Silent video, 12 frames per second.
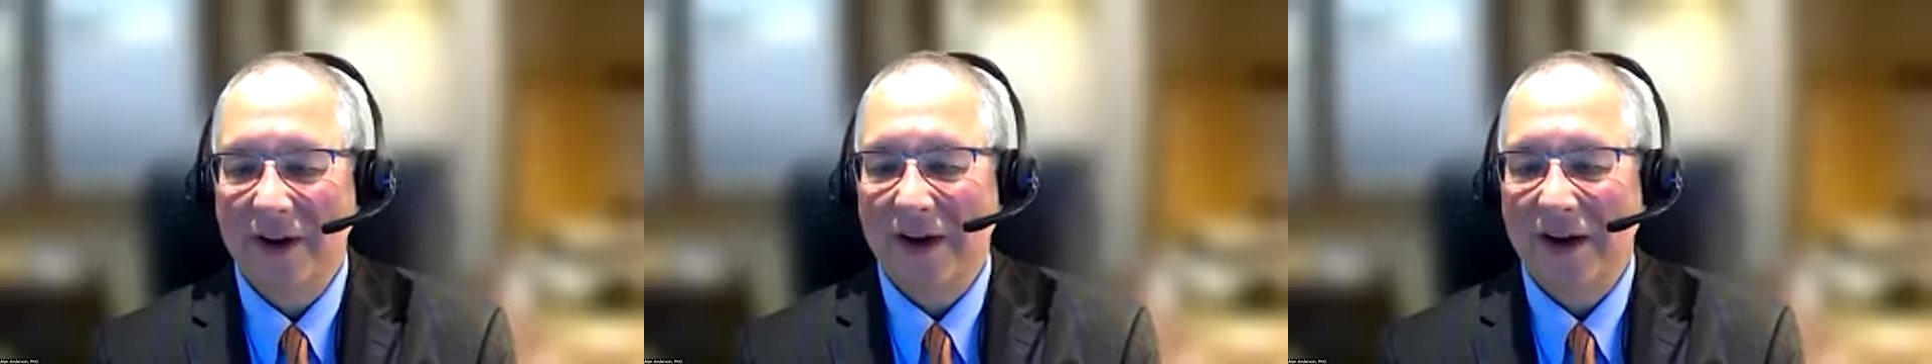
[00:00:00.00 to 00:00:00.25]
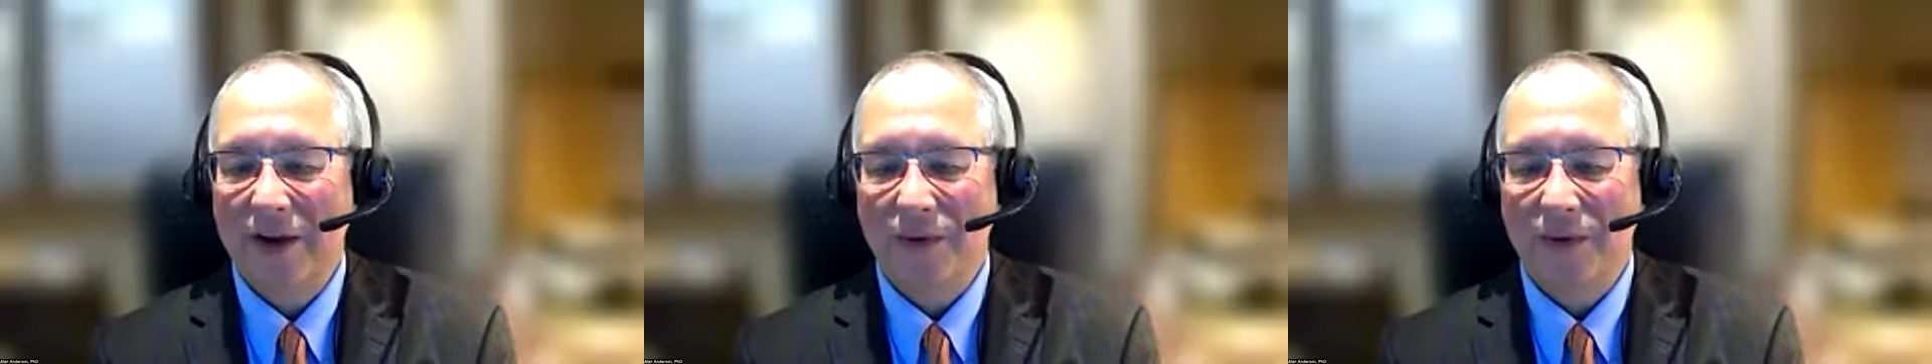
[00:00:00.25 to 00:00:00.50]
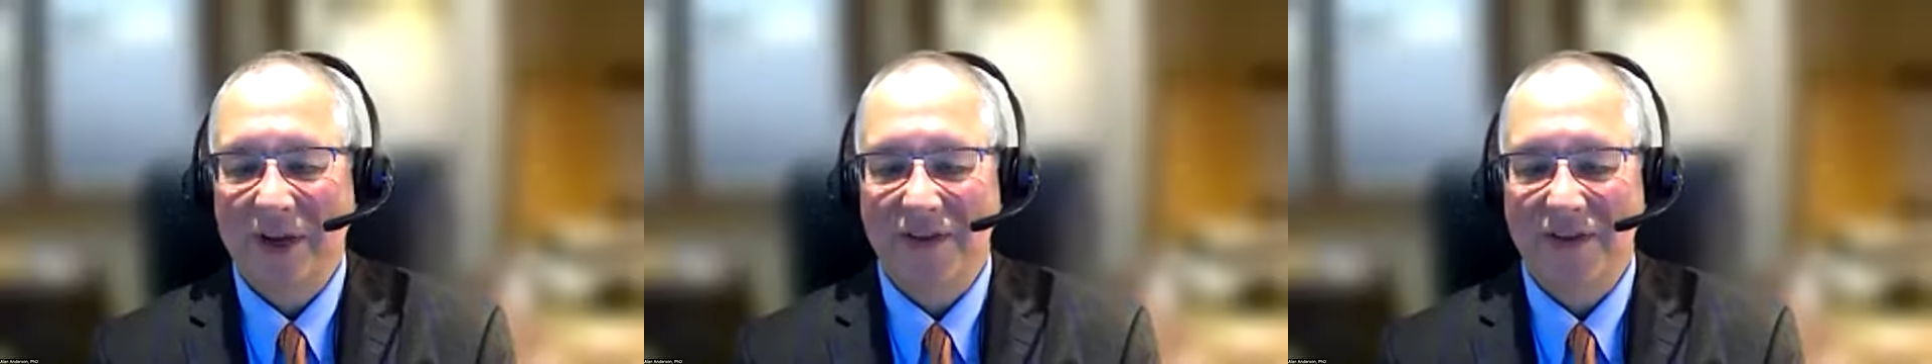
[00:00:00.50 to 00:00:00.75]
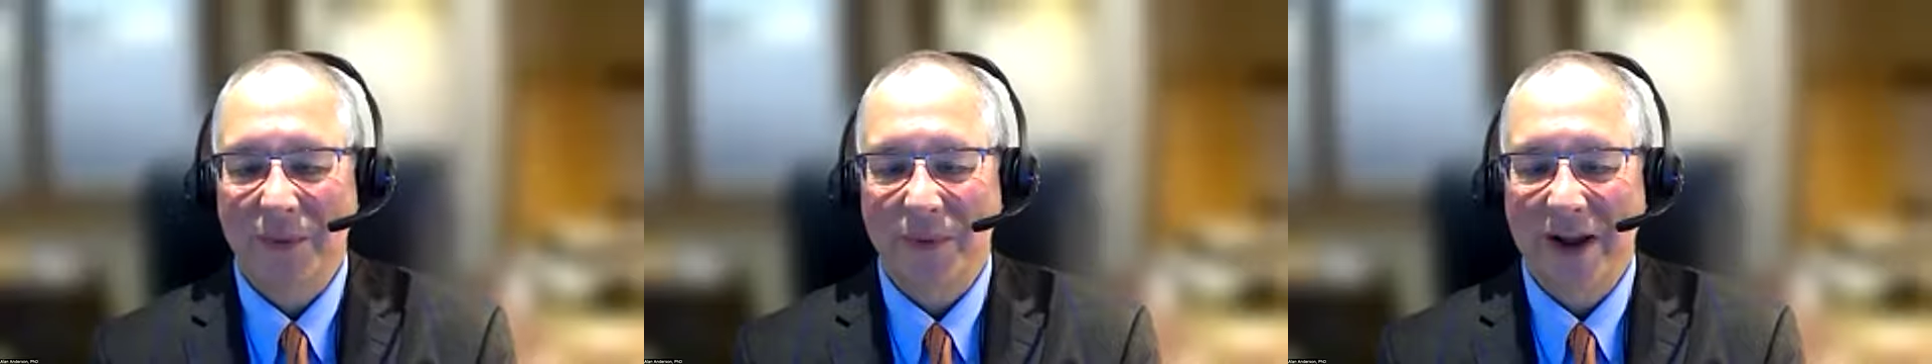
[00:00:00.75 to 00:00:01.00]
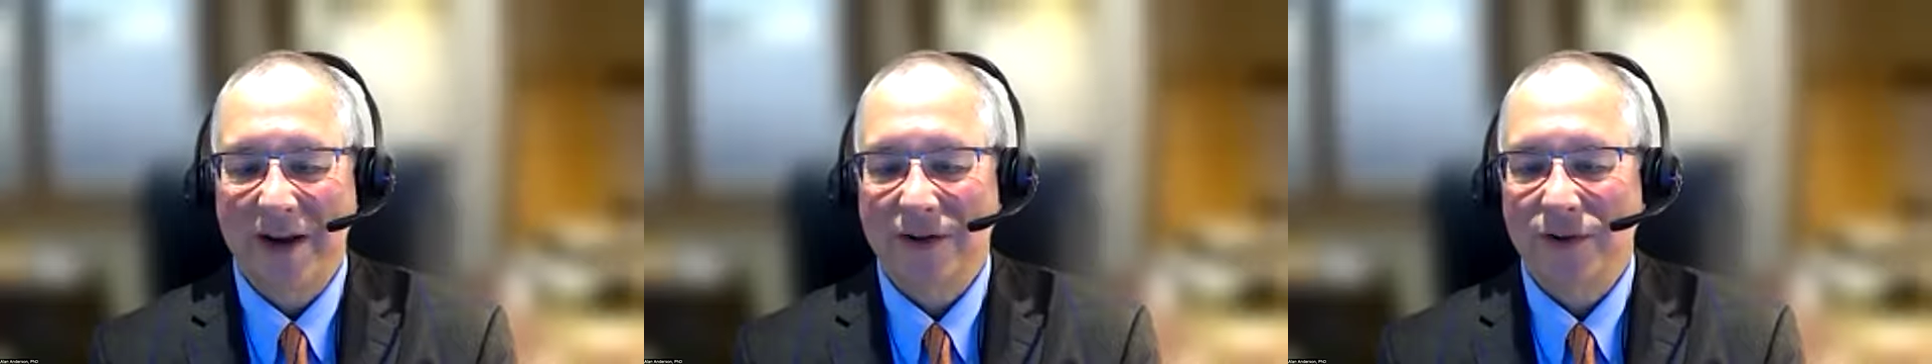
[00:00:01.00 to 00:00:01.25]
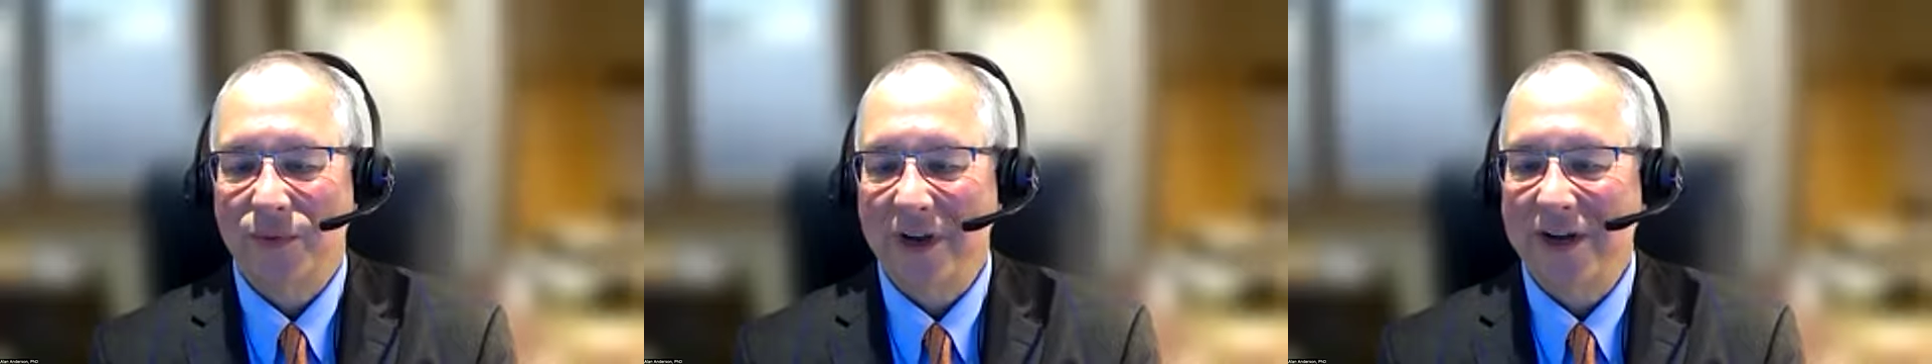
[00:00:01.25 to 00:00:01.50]
I will give it back
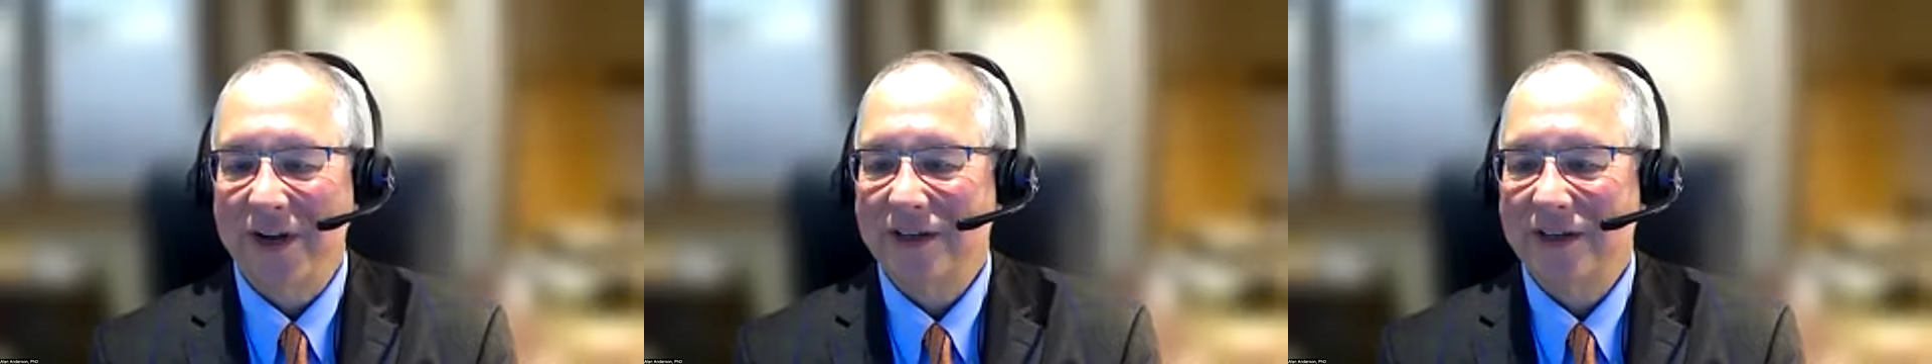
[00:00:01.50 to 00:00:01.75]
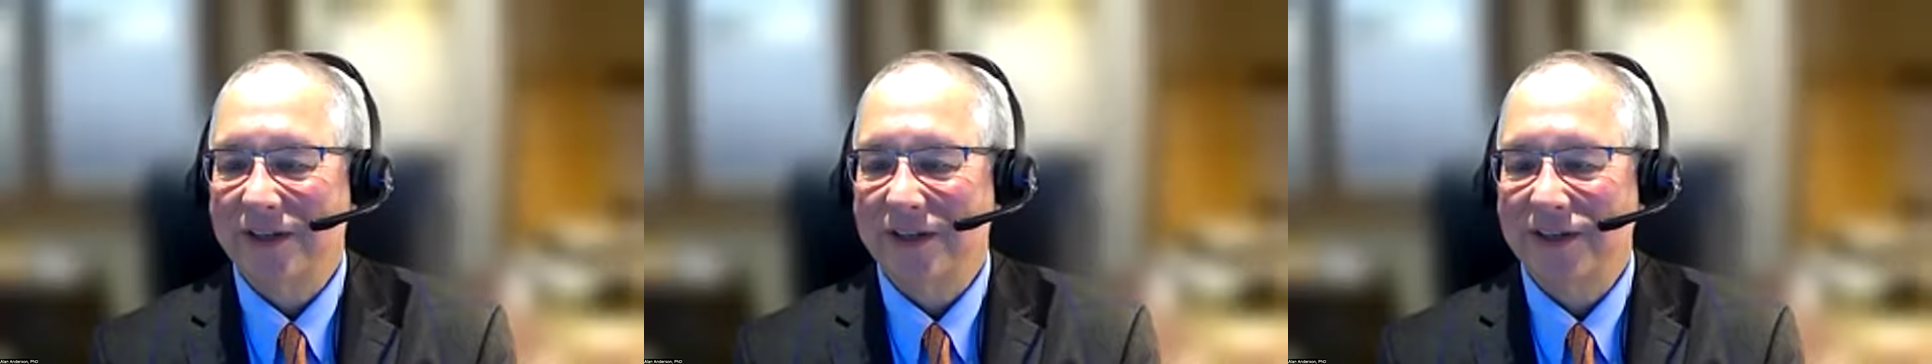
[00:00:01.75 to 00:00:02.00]
to Rena to